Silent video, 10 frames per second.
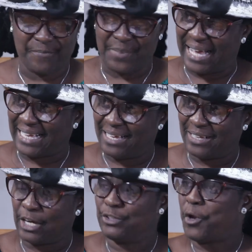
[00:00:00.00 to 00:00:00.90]
came back.
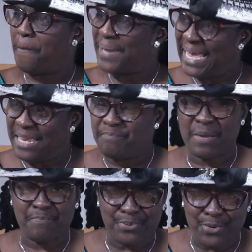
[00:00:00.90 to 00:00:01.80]
Because normally
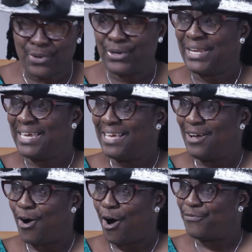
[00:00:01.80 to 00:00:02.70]
people
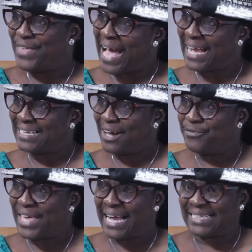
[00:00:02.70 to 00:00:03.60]
of
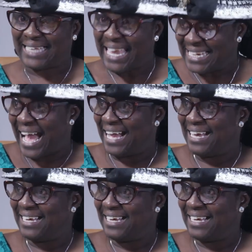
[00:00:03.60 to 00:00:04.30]
their cadre,